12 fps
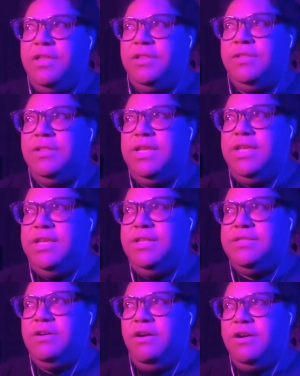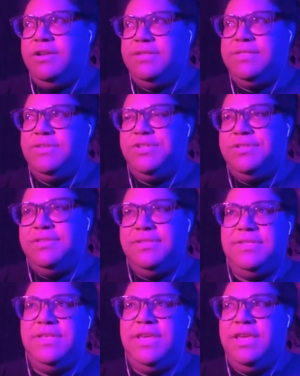leads our
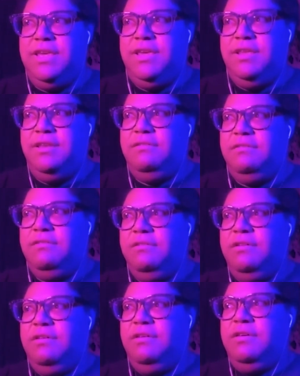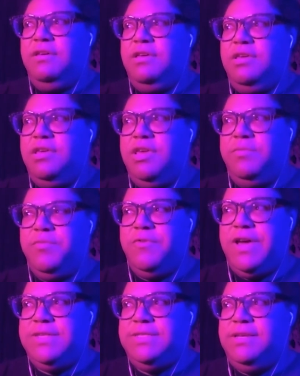decisions in
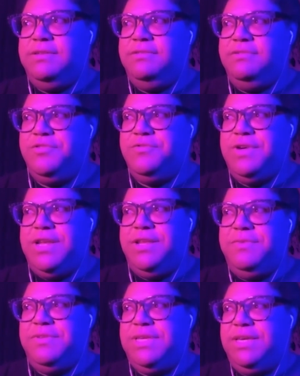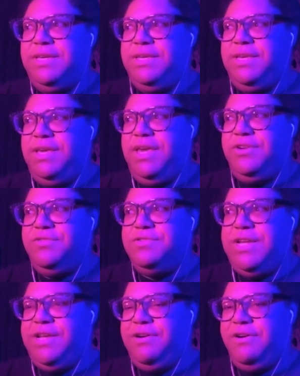improvising, creating music,
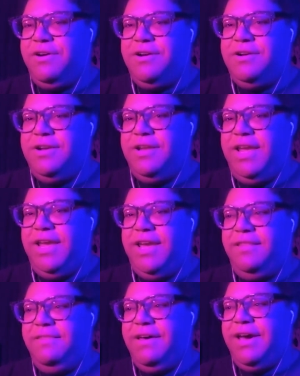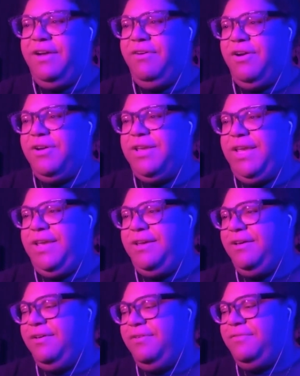creating art, and the hierarchy
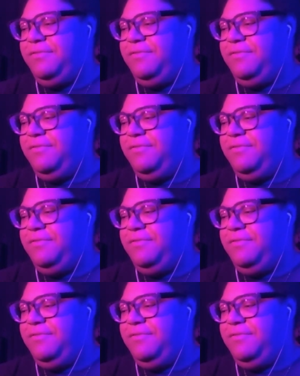of